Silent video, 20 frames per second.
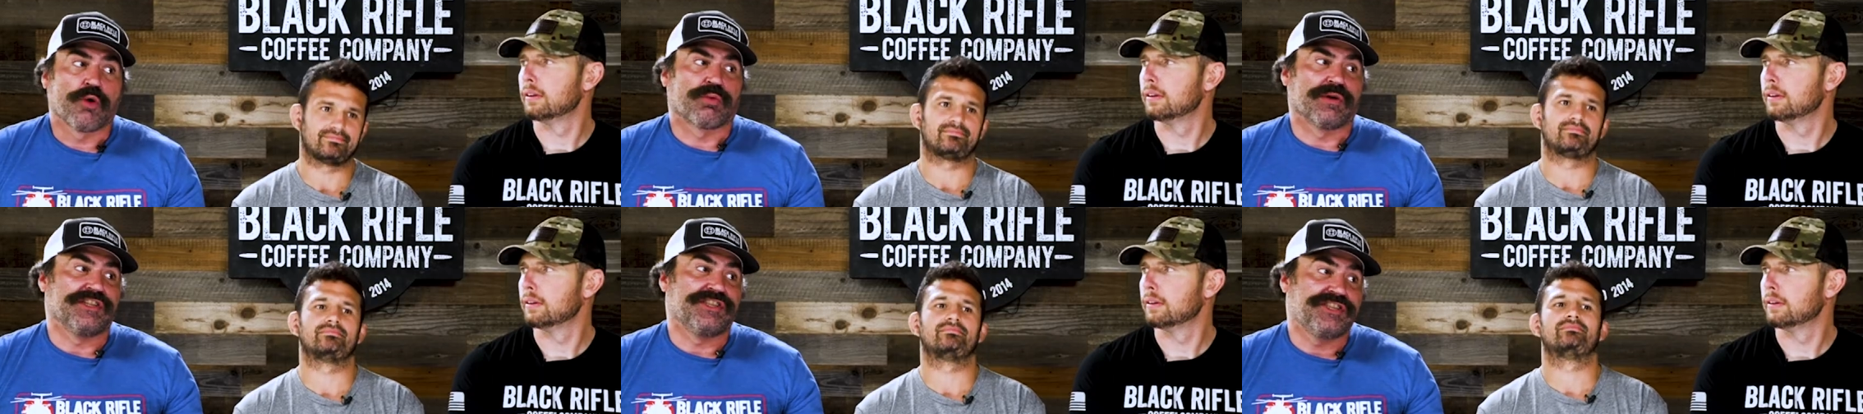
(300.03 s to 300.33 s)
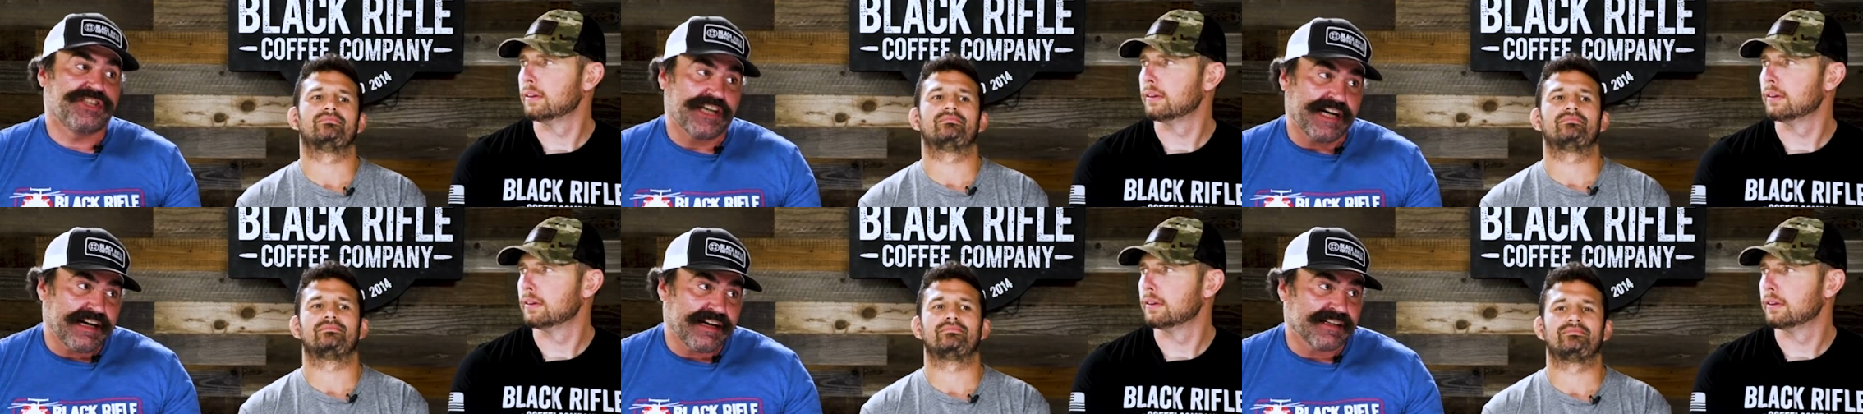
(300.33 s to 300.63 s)

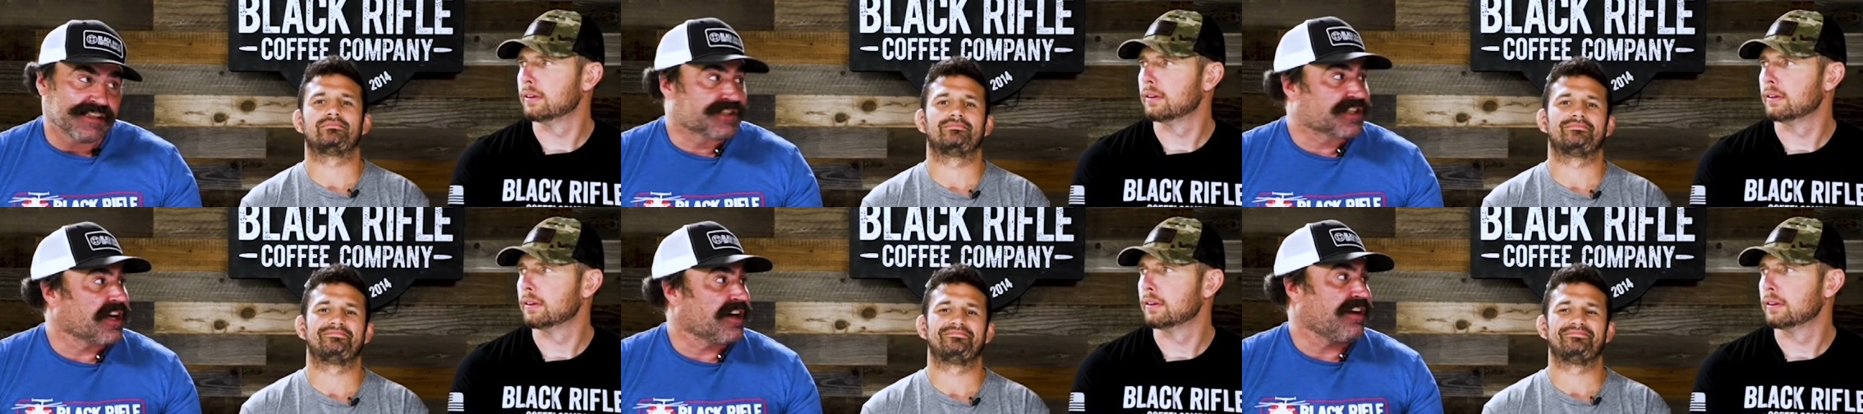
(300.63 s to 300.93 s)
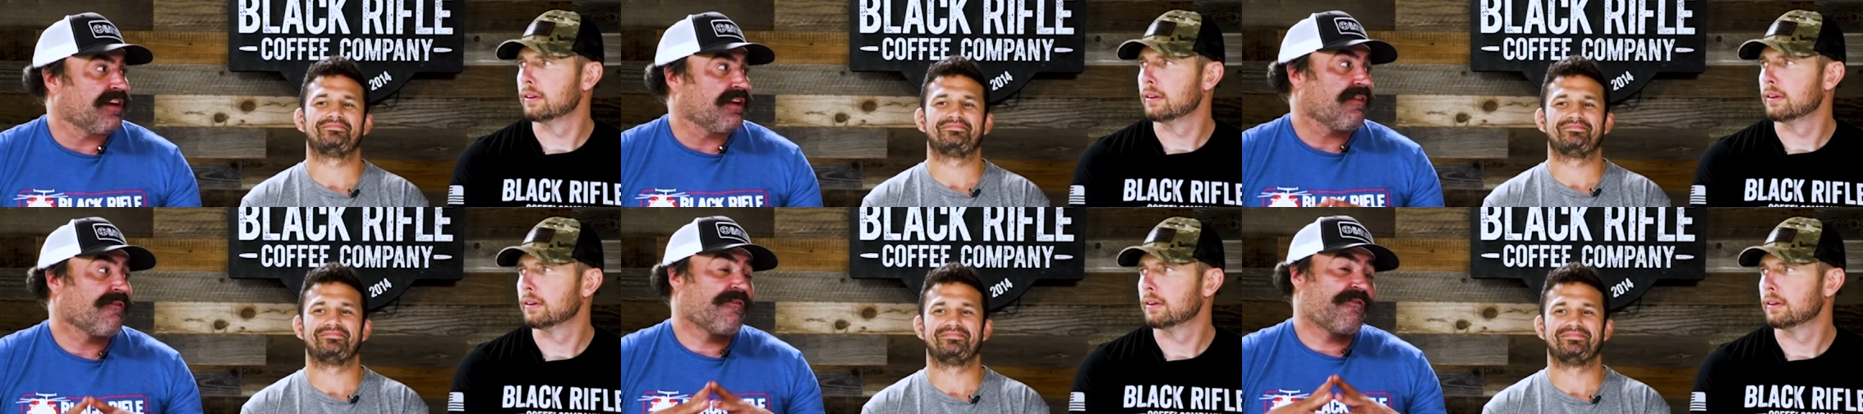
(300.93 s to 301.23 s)
Speaker 1: Regina's
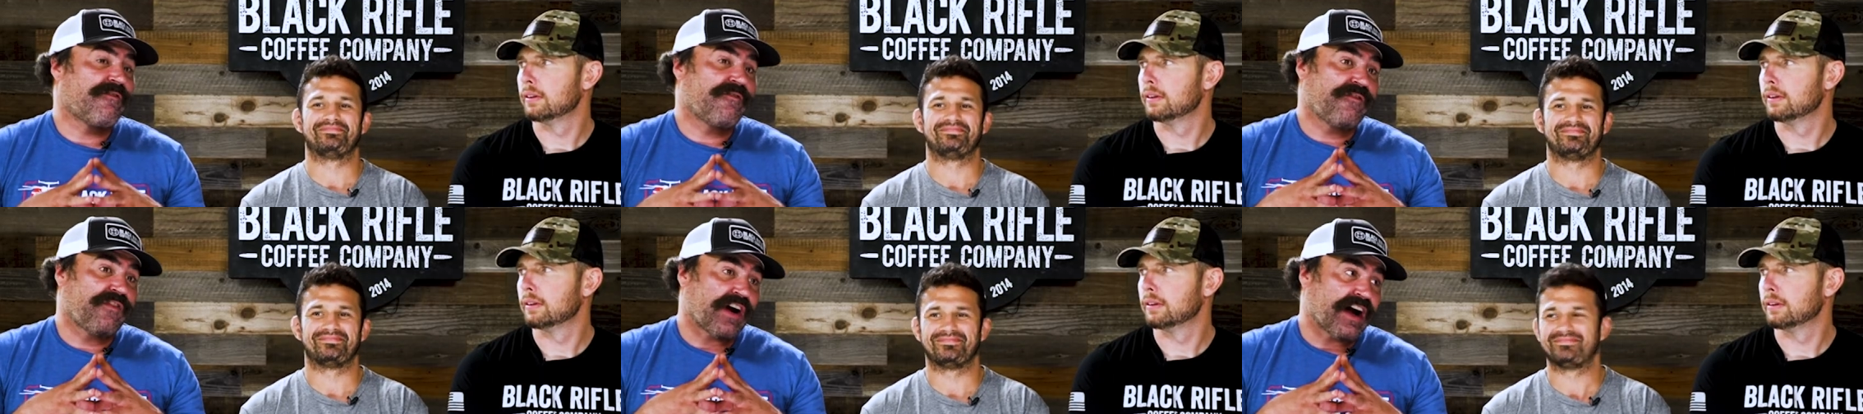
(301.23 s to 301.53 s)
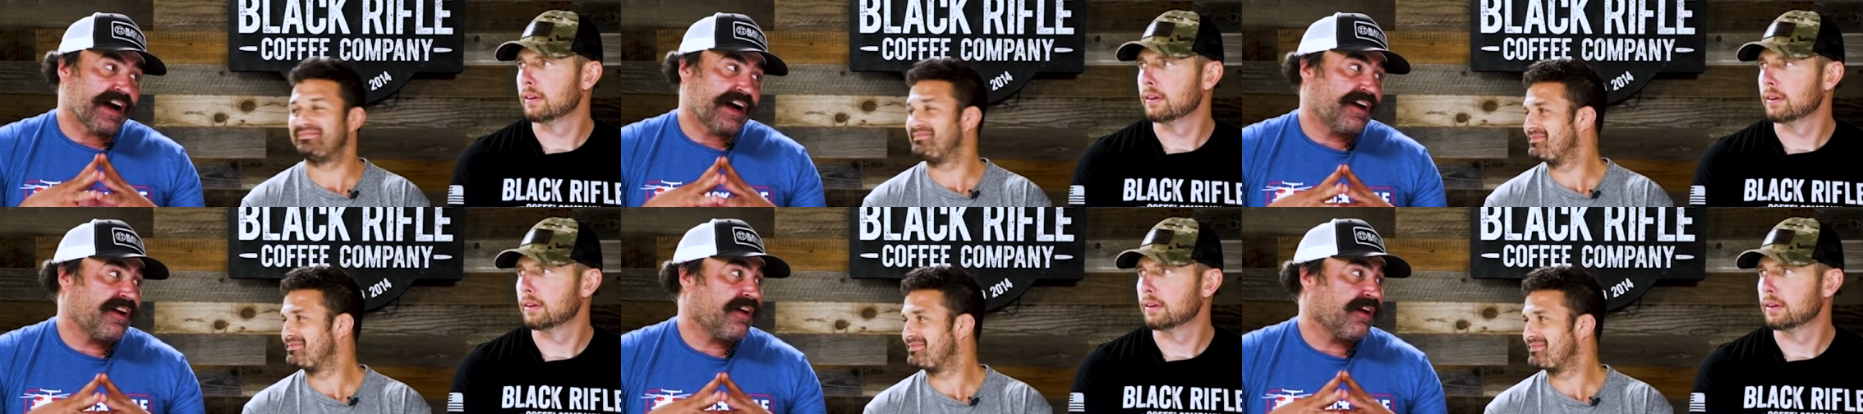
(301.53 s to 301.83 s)
going to
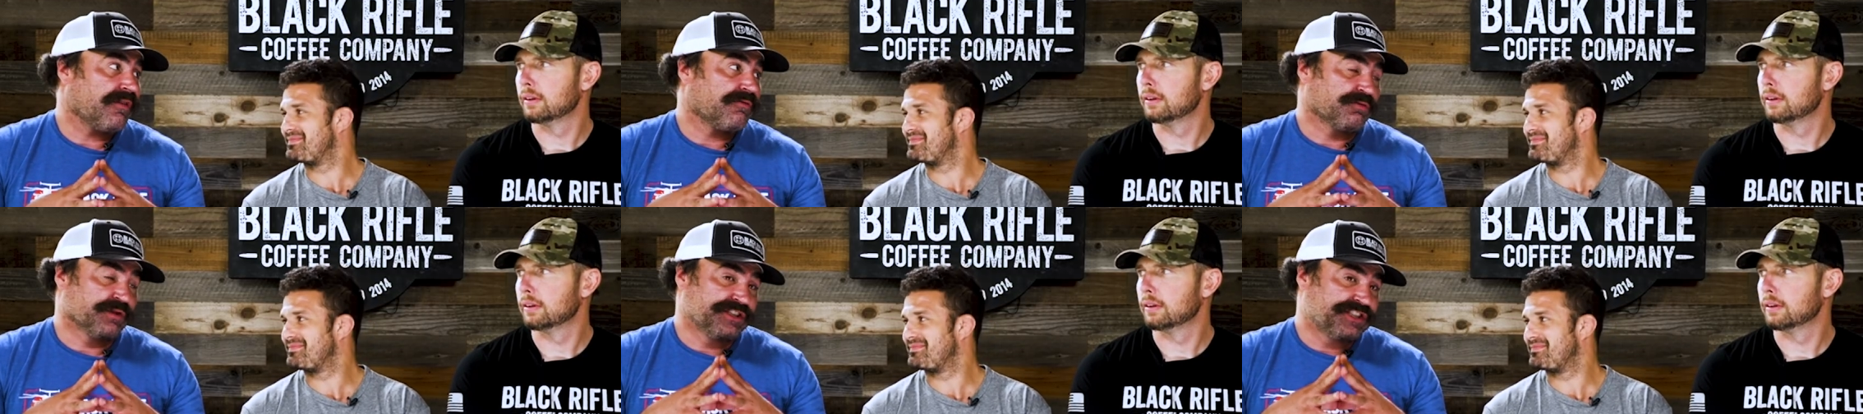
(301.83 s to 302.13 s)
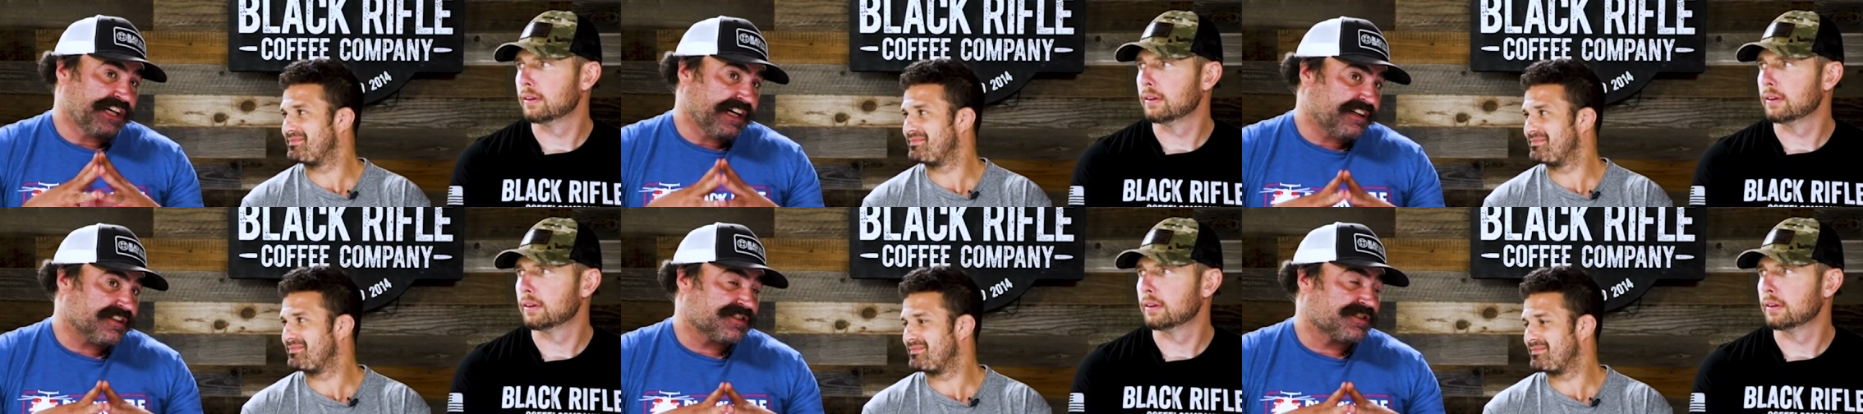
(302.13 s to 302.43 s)
find
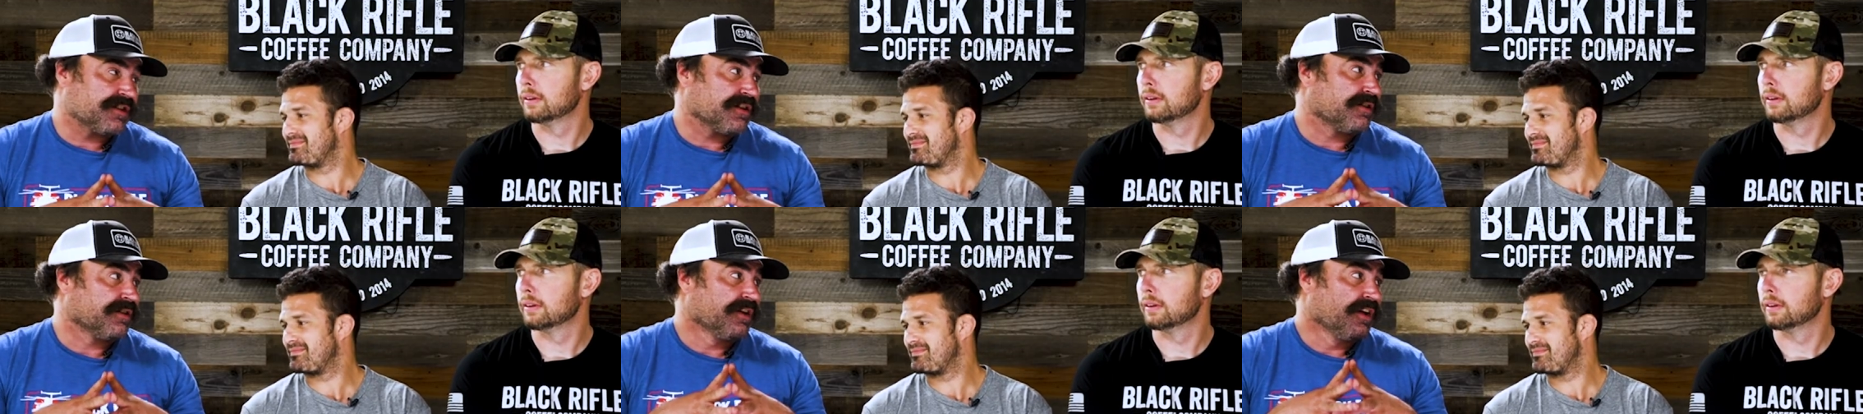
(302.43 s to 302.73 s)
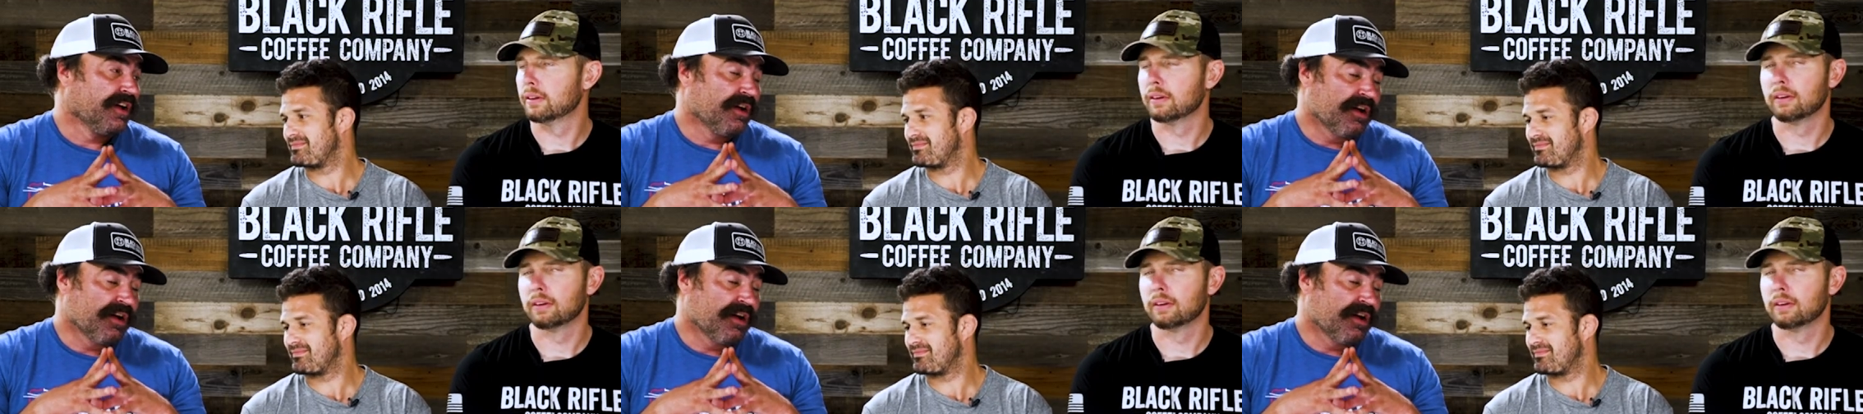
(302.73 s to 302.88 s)
Regina's the